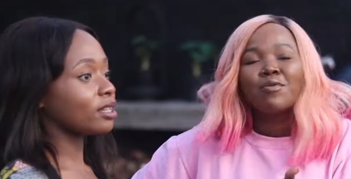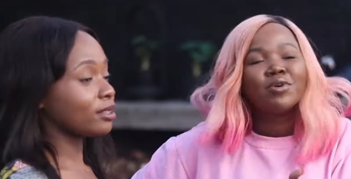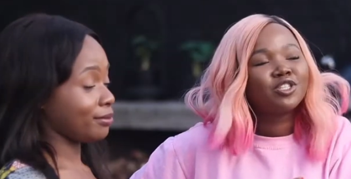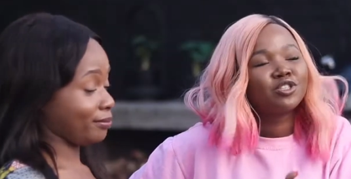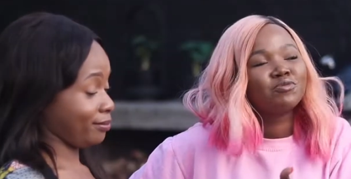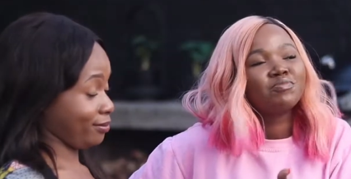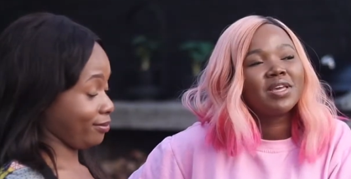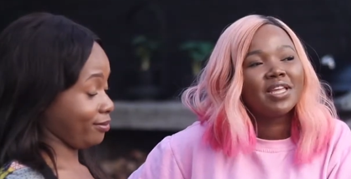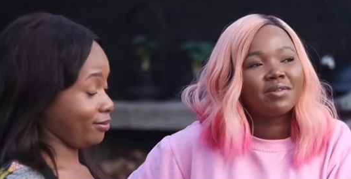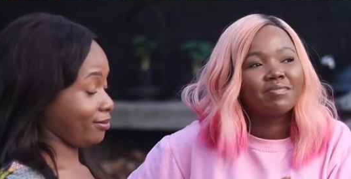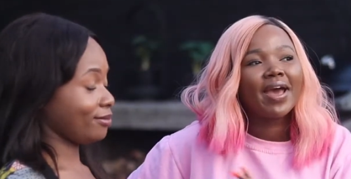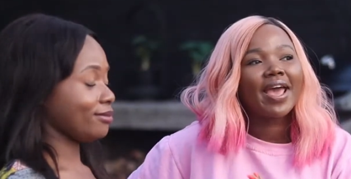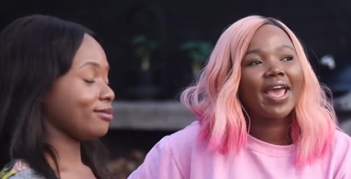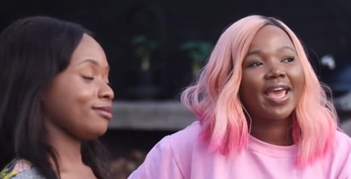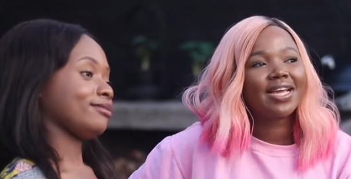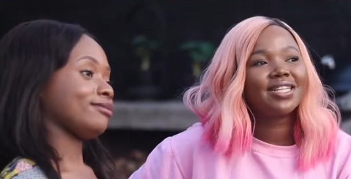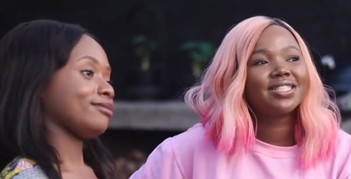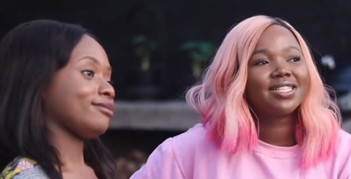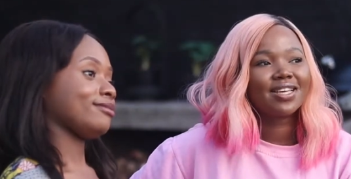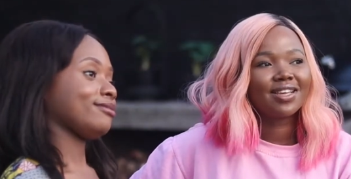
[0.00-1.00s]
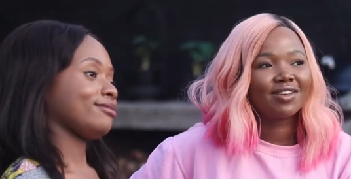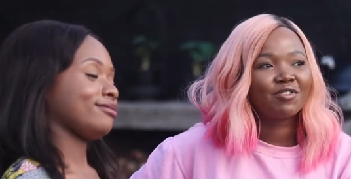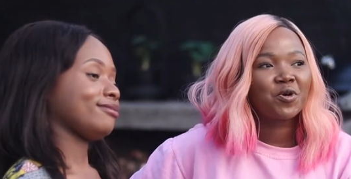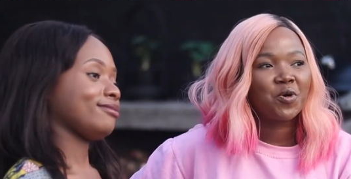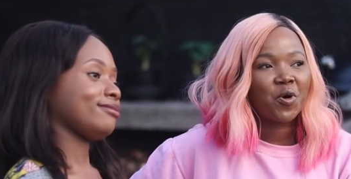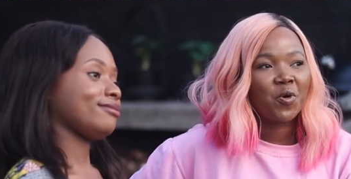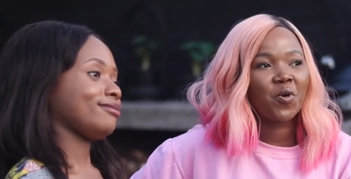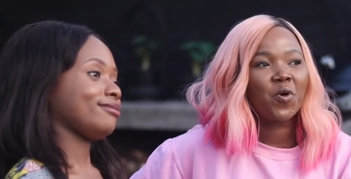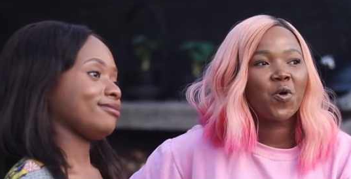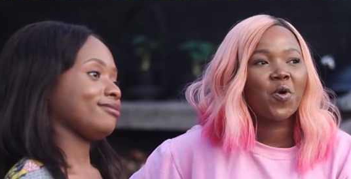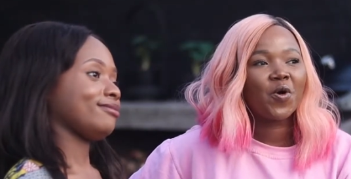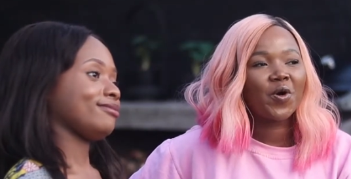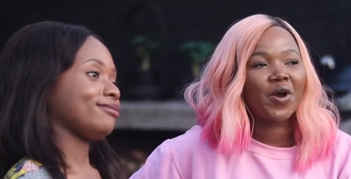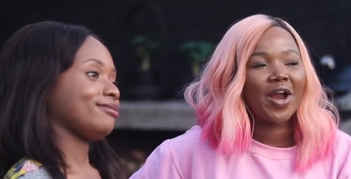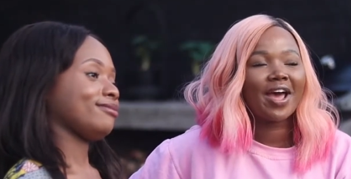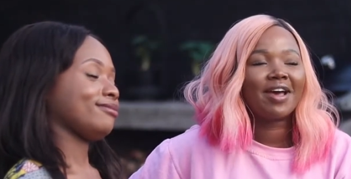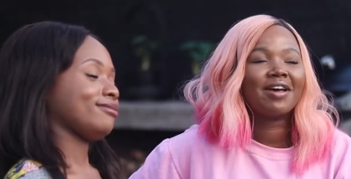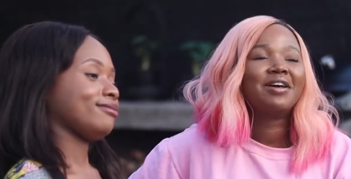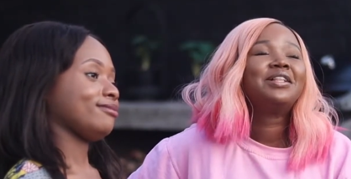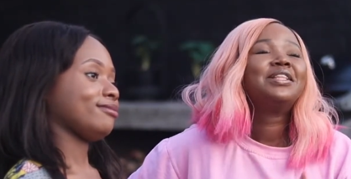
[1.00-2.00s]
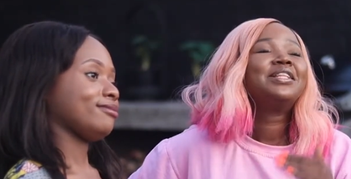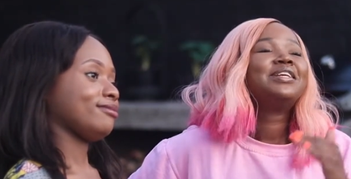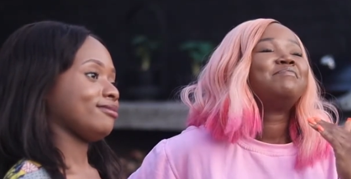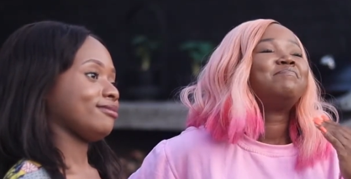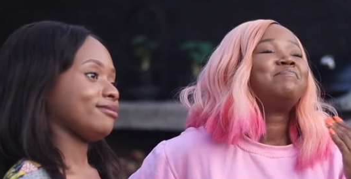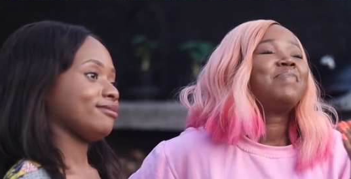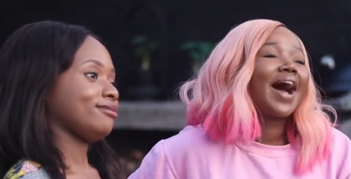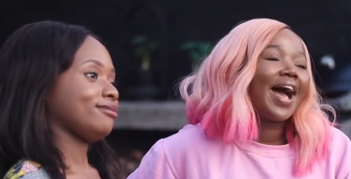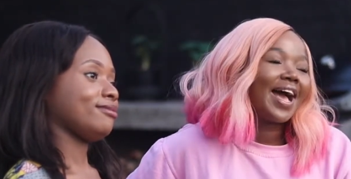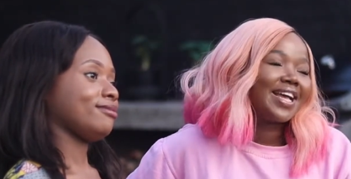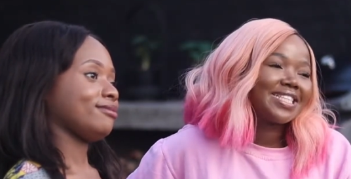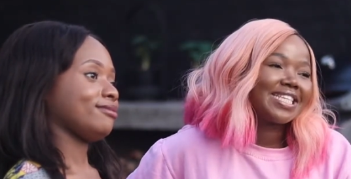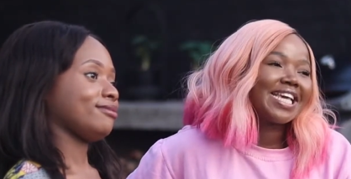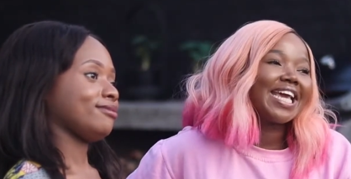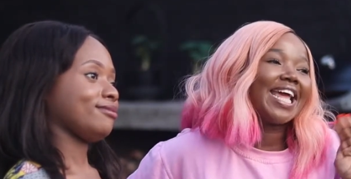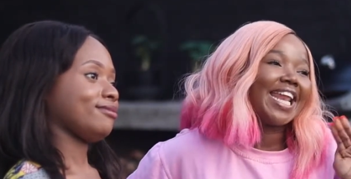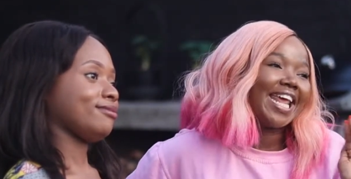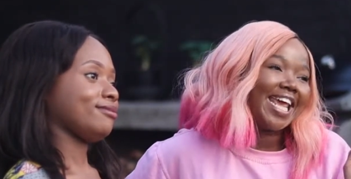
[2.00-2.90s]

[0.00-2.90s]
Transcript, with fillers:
Speaker 1: what you mean by hating Cora. But in